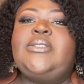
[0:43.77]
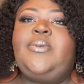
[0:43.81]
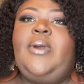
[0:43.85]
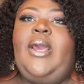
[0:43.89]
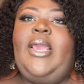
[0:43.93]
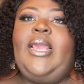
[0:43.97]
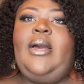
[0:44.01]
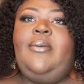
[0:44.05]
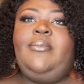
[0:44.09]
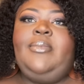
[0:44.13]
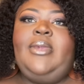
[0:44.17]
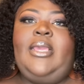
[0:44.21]

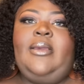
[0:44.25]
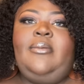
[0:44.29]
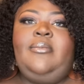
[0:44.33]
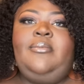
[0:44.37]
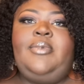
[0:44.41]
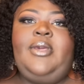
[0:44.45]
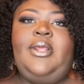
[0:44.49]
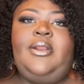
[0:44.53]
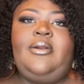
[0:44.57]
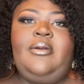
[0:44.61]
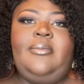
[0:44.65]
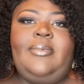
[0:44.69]
Right? I'm getting
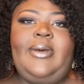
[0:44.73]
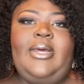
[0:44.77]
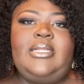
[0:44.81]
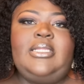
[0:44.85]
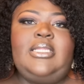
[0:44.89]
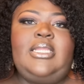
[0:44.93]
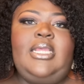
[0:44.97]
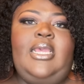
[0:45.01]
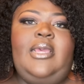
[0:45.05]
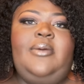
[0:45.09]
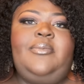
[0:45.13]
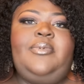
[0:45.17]
better
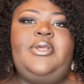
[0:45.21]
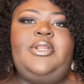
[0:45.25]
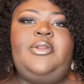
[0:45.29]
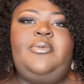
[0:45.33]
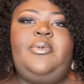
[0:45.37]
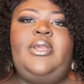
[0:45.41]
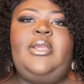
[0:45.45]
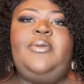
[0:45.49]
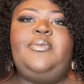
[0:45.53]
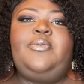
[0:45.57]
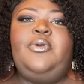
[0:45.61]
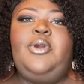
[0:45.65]
about that. But
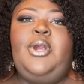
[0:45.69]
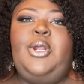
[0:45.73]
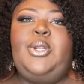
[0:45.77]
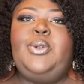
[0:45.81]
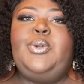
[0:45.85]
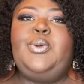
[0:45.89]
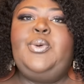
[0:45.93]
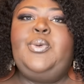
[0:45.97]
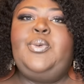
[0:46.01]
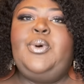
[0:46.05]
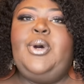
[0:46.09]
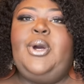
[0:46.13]
anyway, if you are
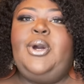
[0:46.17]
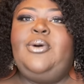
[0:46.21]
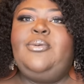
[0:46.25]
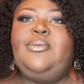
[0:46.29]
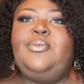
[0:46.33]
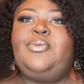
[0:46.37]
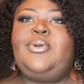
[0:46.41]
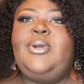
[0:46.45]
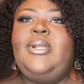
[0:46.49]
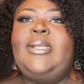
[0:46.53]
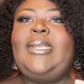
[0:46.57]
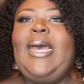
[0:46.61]
new, welcome.
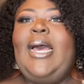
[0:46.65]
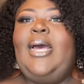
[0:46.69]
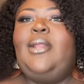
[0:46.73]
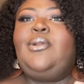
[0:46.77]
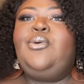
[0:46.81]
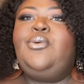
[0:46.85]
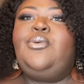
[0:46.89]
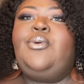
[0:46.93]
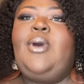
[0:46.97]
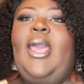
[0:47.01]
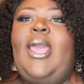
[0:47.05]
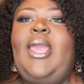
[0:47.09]
If you're not
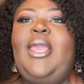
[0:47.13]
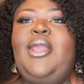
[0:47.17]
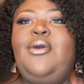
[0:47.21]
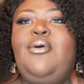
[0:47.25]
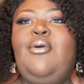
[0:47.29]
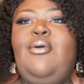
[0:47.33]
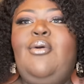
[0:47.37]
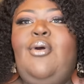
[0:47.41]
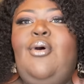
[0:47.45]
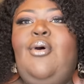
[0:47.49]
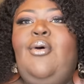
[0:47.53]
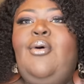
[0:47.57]
new, hey,
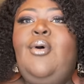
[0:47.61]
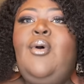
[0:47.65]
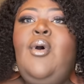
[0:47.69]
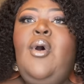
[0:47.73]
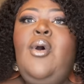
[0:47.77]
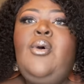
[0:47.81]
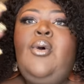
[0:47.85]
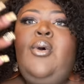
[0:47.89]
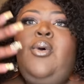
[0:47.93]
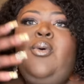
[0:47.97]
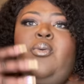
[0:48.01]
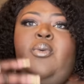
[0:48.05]
girl.
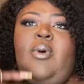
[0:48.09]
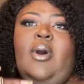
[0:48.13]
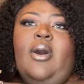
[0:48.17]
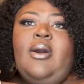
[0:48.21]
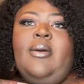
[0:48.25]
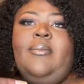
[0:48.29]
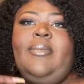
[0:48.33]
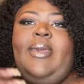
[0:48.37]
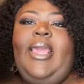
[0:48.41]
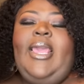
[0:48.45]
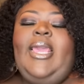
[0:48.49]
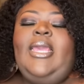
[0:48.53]

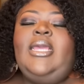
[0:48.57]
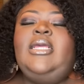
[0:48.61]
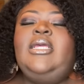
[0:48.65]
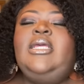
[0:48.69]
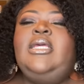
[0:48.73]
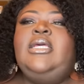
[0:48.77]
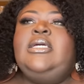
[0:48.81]
Welcome back.